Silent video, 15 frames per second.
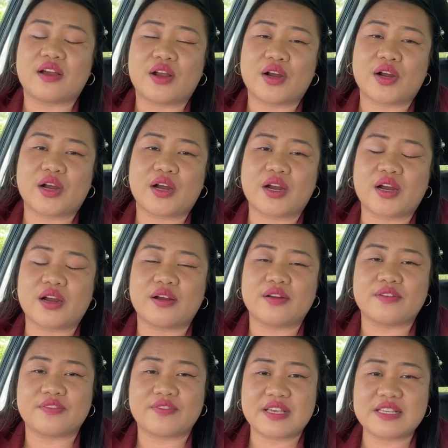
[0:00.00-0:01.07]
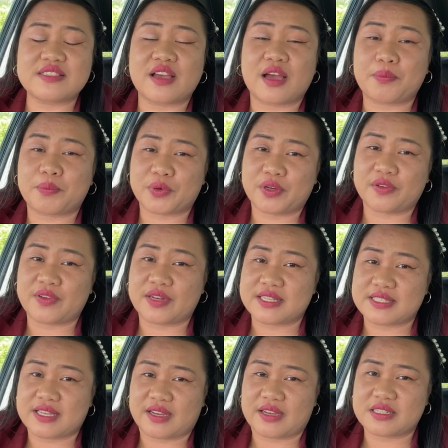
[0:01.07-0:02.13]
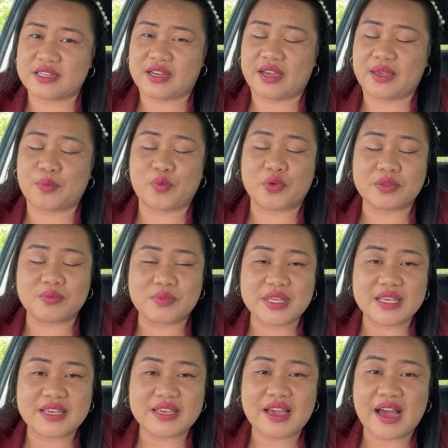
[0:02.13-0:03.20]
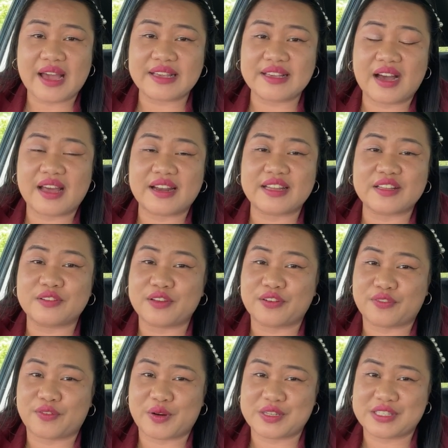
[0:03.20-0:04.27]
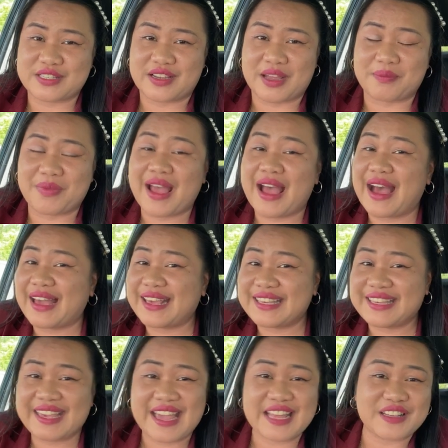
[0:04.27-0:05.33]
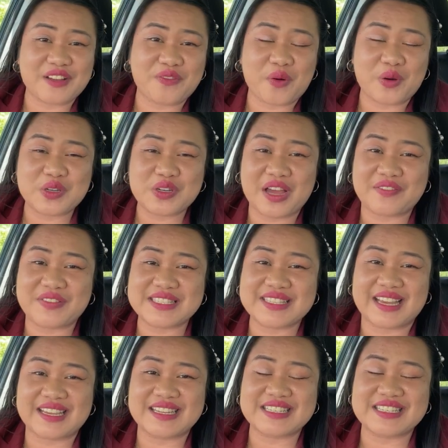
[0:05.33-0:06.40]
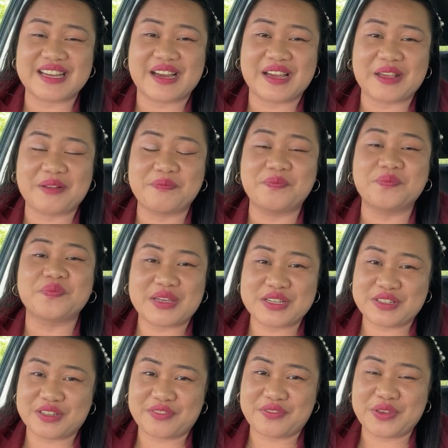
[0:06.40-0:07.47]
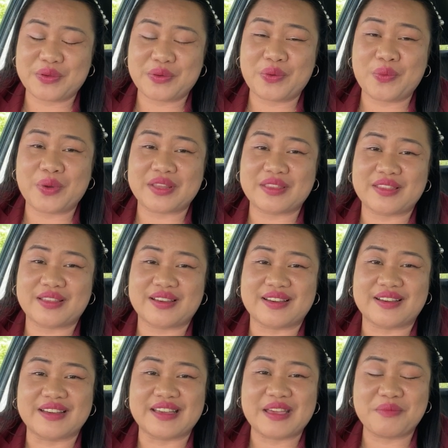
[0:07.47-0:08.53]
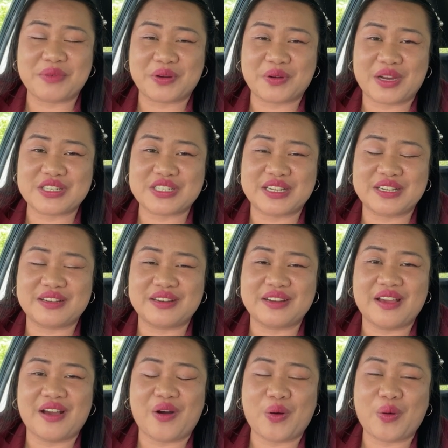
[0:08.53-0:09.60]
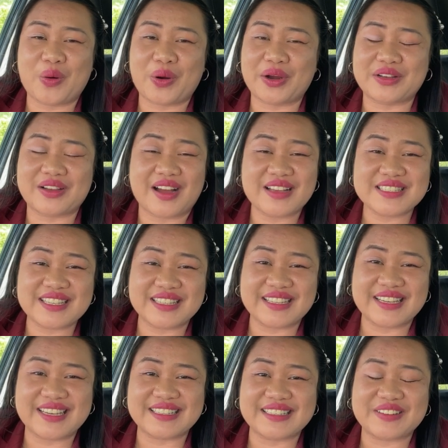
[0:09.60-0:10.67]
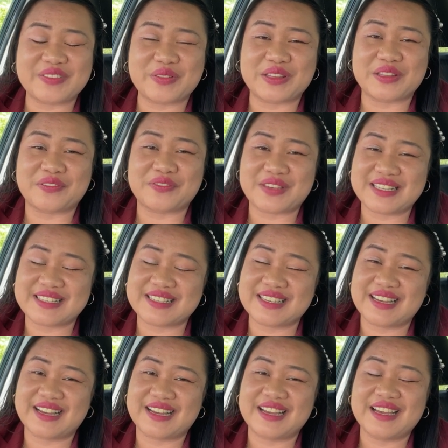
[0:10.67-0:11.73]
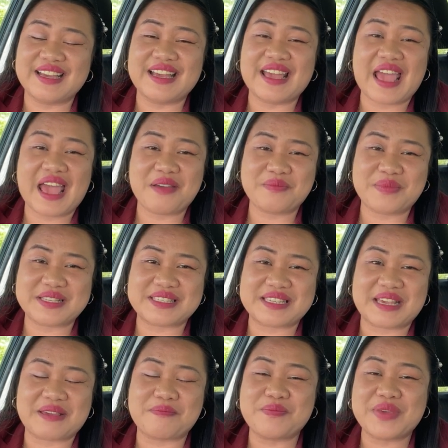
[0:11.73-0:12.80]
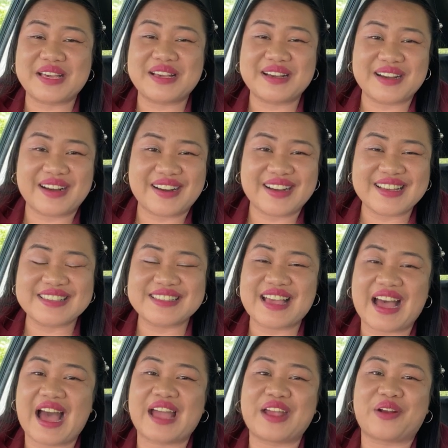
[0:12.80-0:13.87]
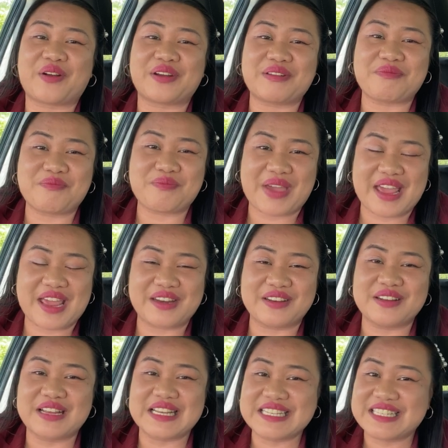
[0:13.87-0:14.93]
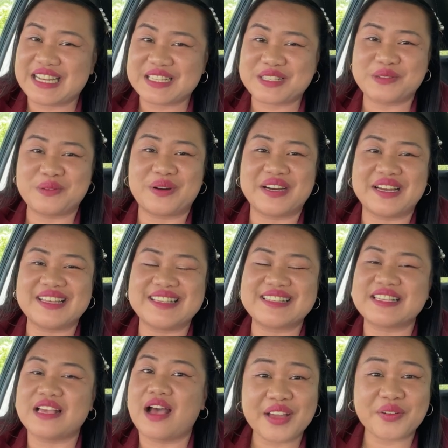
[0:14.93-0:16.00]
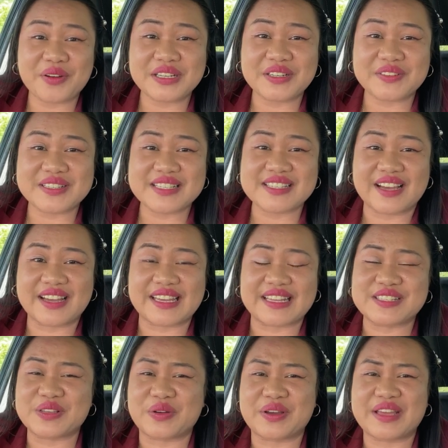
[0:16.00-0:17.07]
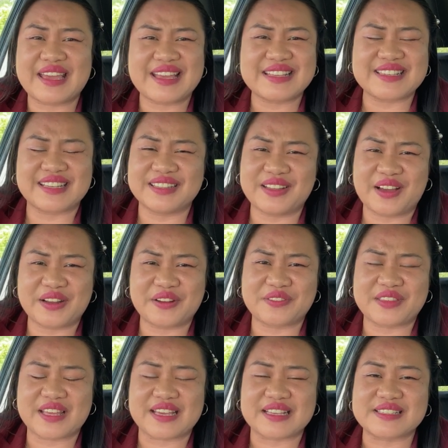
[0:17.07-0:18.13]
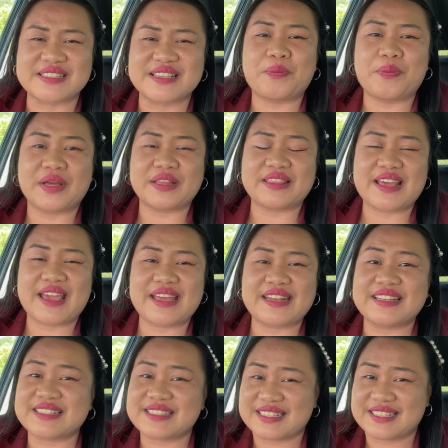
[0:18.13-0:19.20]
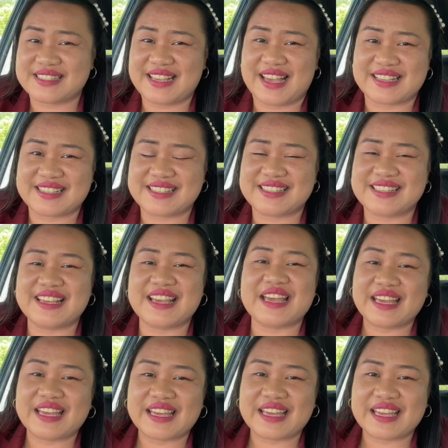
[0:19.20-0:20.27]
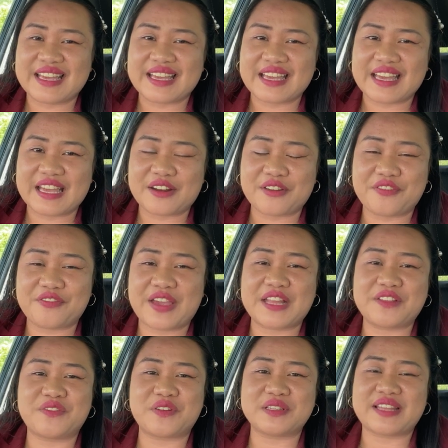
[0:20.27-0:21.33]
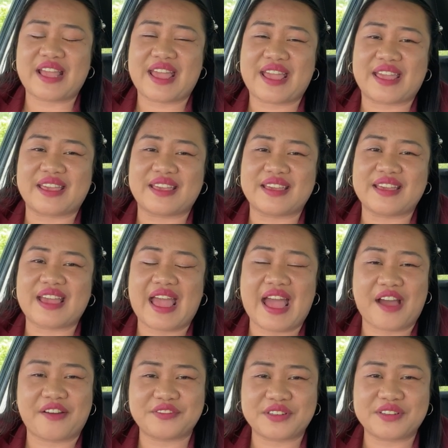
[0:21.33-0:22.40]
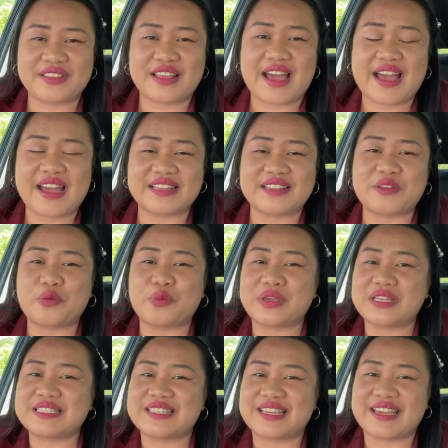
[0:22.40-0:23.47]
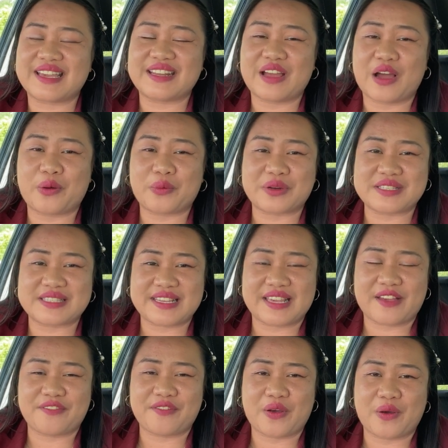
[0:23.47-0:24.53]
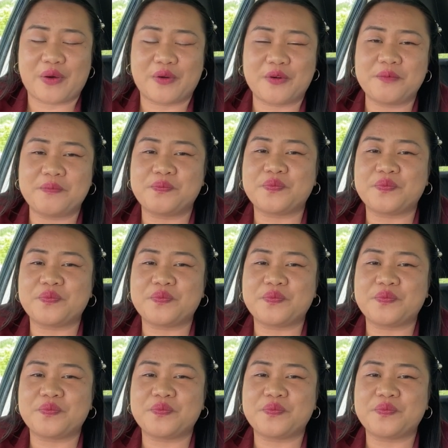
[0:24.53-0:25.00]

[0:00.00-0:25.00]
her visa approved on the second time. With me, I got it in the first time. I can't afford to have a second time interview with the immigration or consulate with a visa embassy because I already paid just once. I already resigned. So it's a lot of things. But then the success. In a fateful day, after that, we did our CFO.